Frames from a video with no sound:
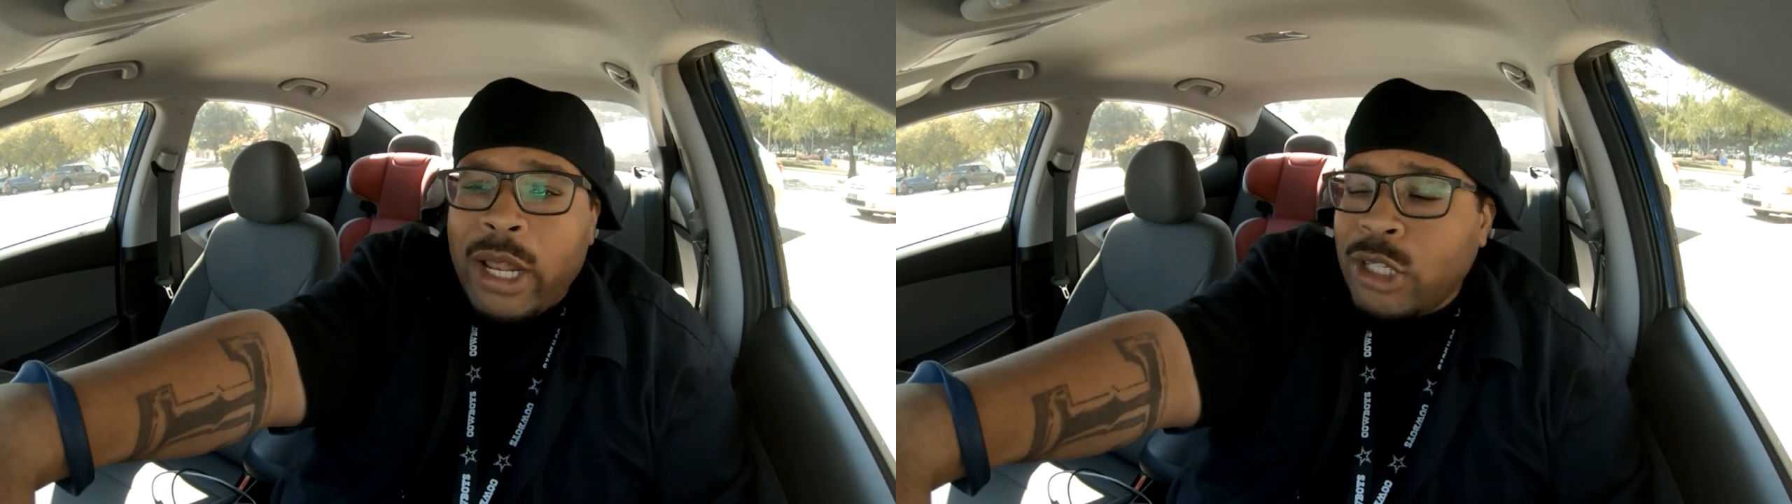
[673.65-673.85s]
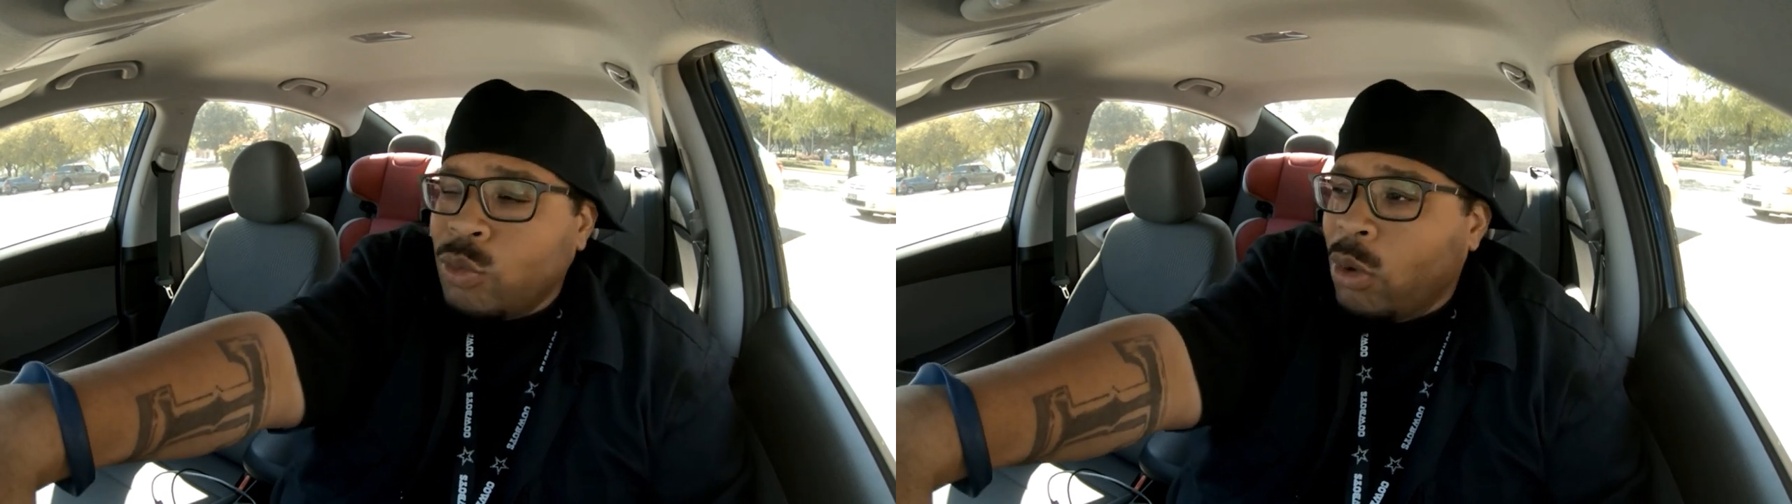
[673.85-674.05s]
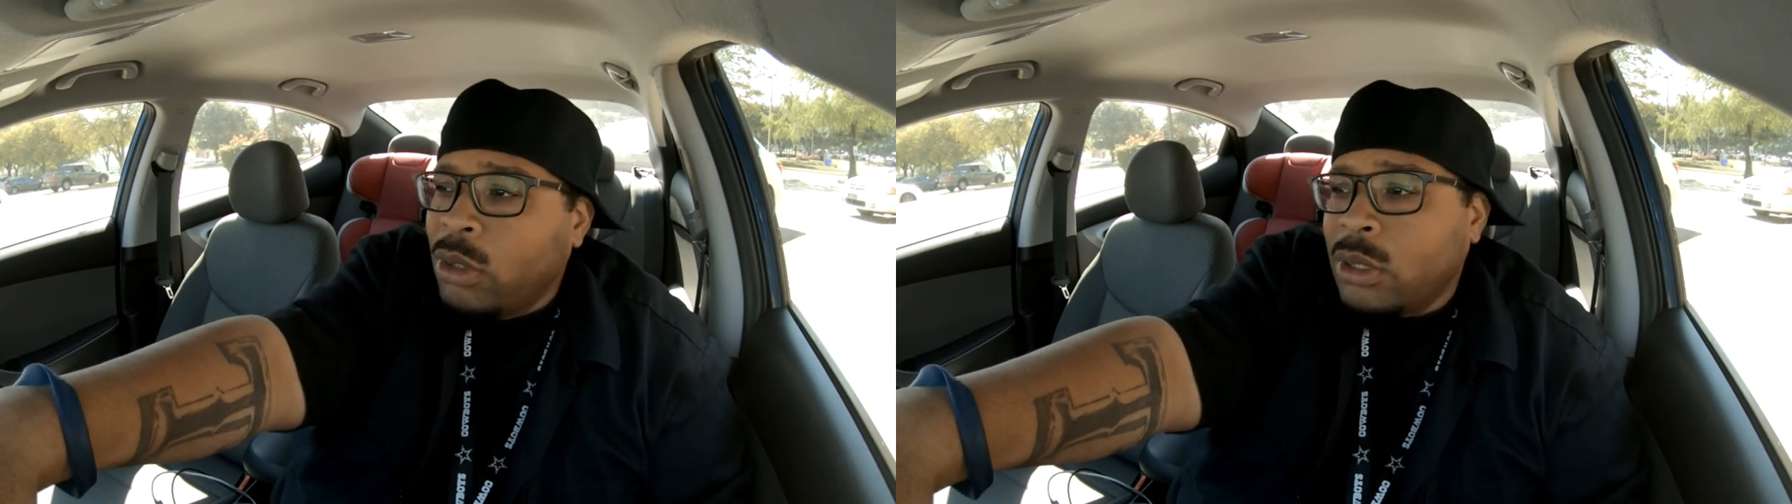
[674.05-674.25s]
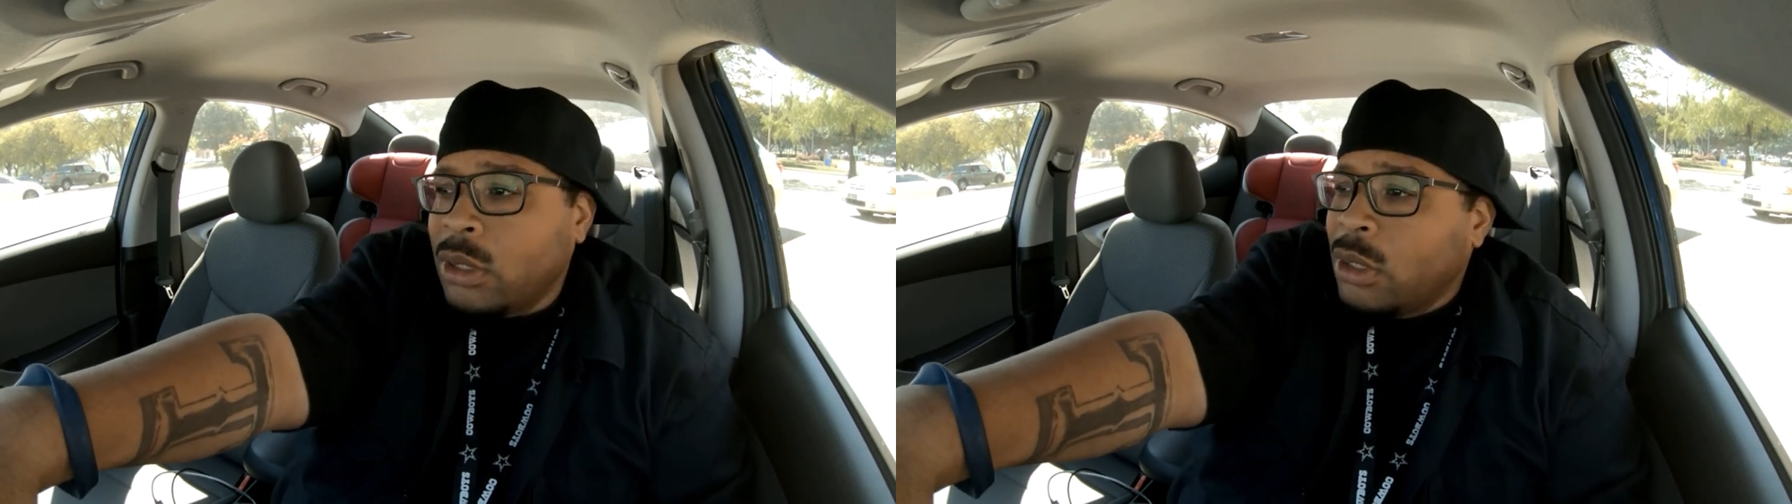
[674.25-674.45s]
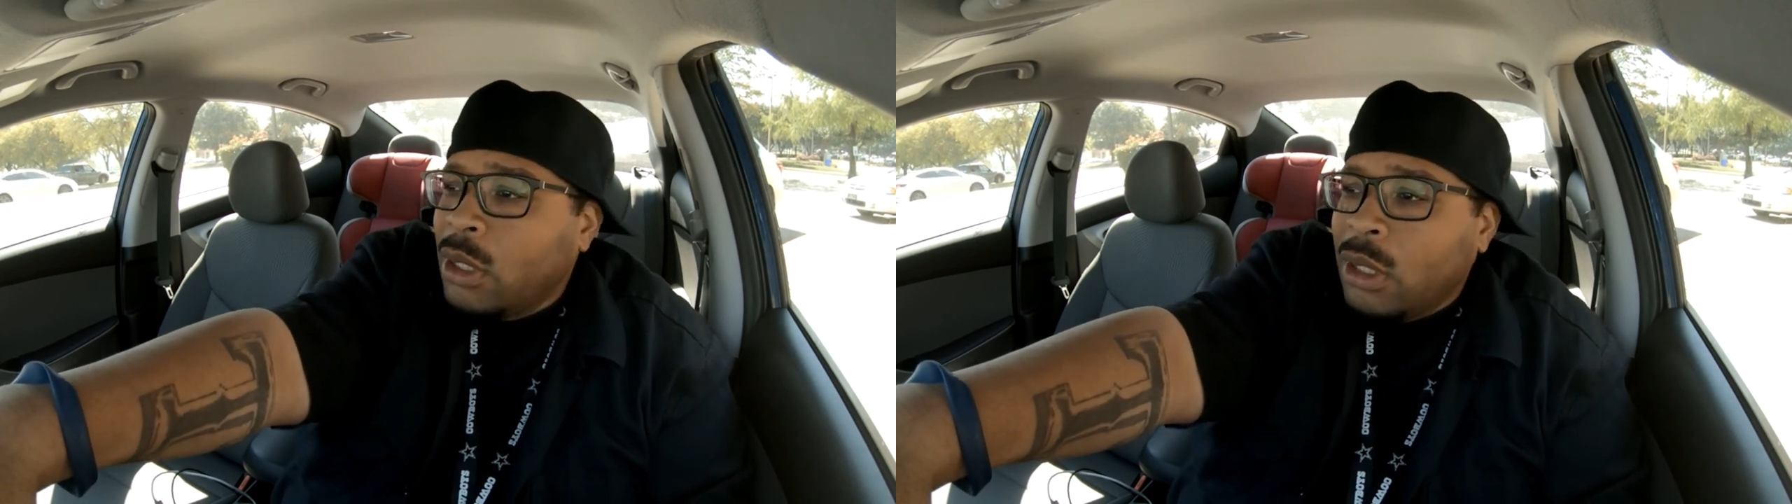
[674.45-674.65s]
I just want
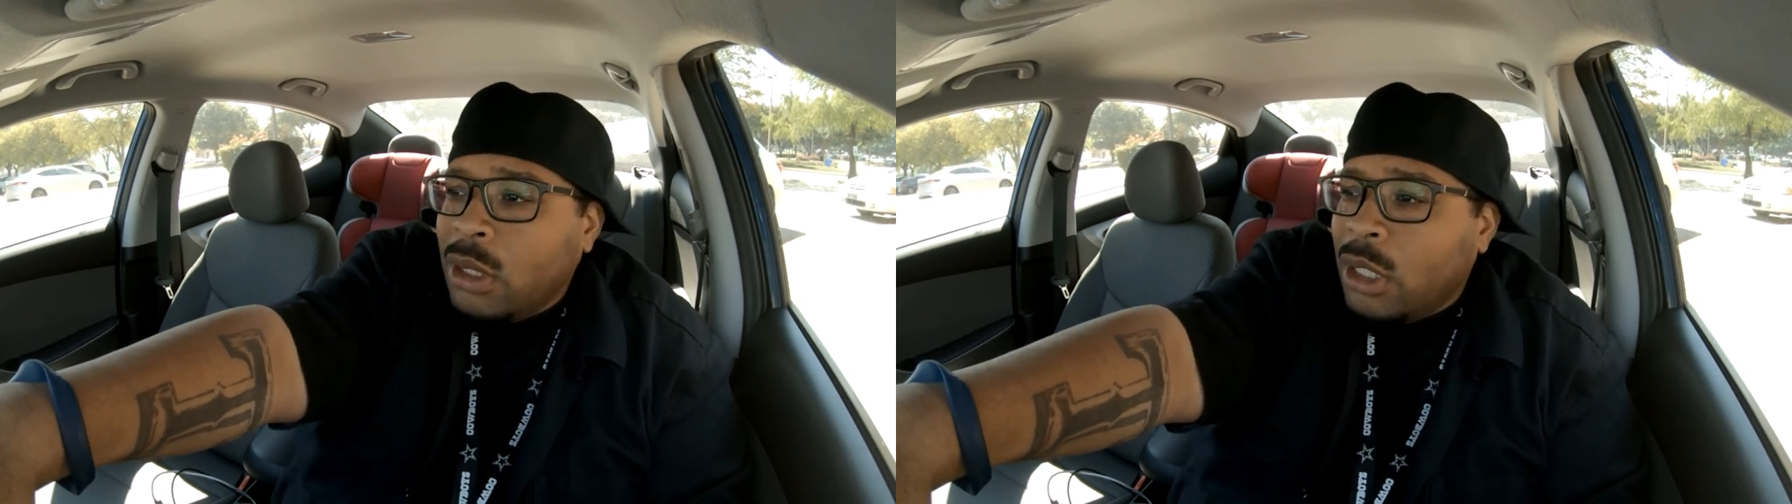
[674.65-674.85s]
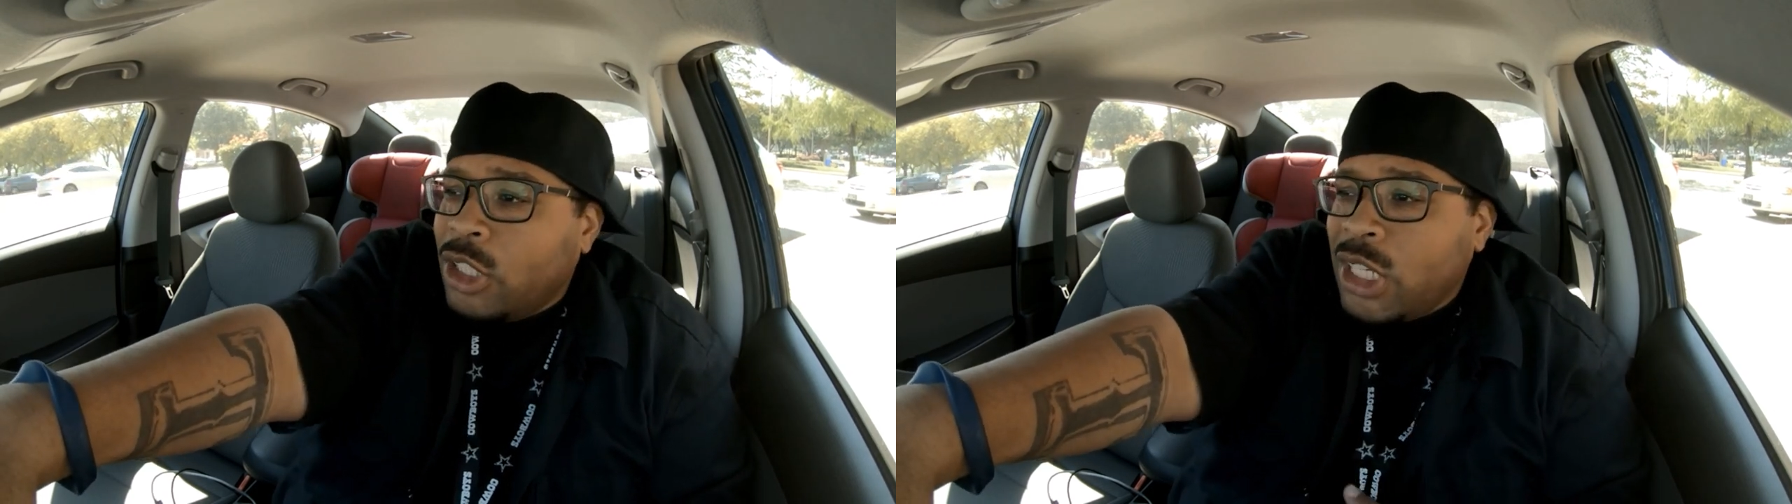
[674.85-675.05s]
the the